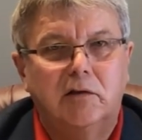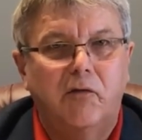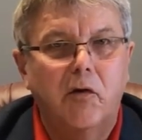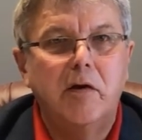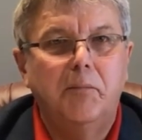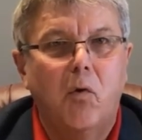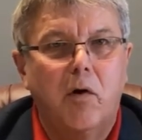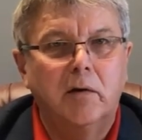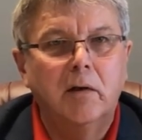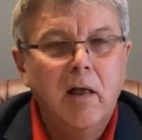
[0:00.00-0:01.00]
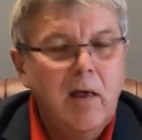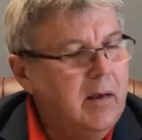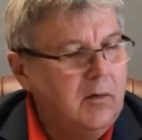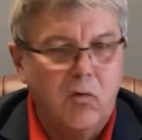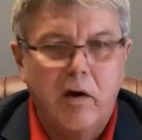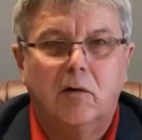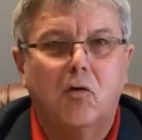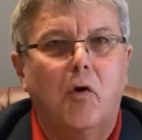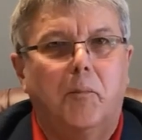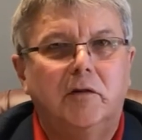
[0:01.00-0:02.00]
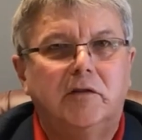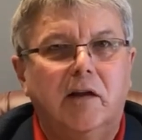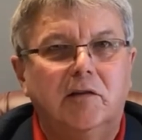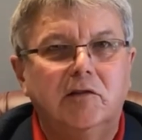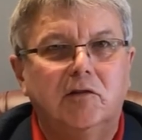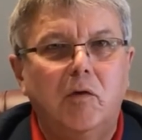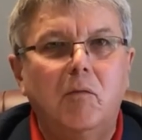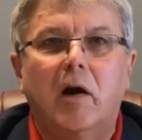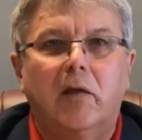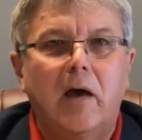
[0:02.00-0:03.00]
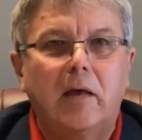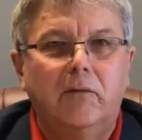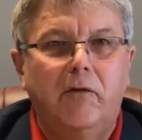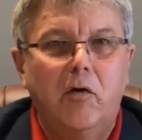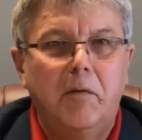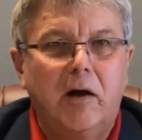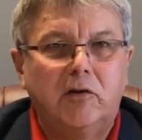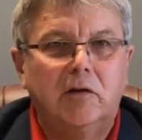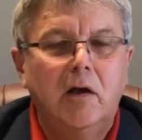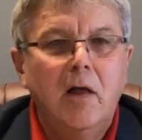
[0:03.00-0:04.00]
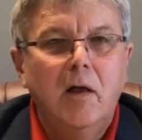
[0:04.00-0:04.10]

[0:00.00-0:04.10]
It's very important. Great corporate citizens. We want to thank them very much.